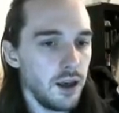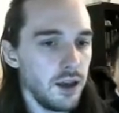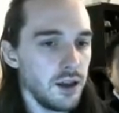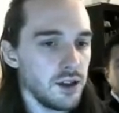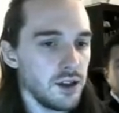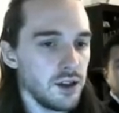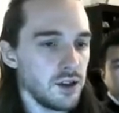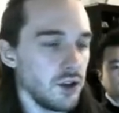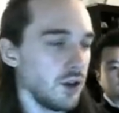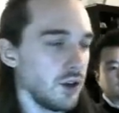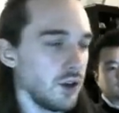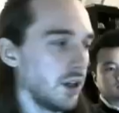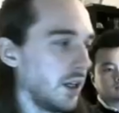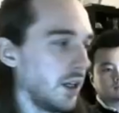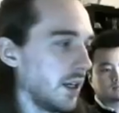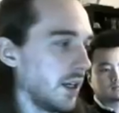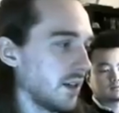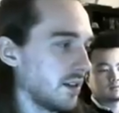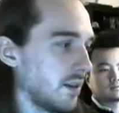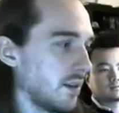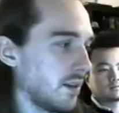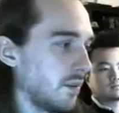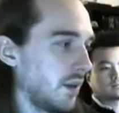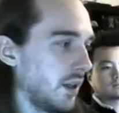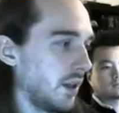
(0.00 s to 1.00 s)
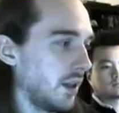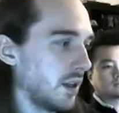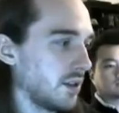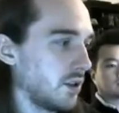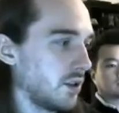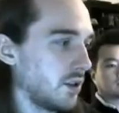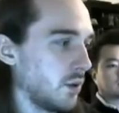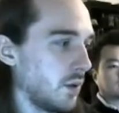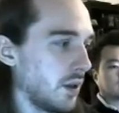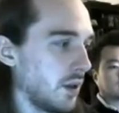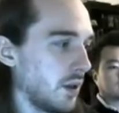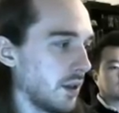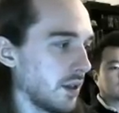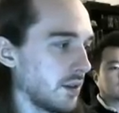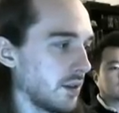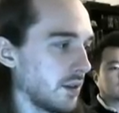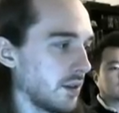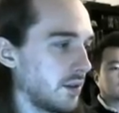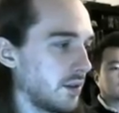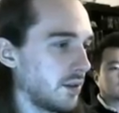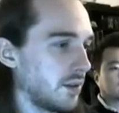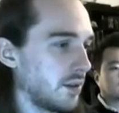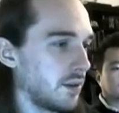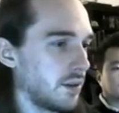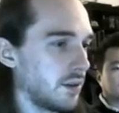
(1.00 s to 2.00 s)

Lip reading: So you're going to get something that's doing this.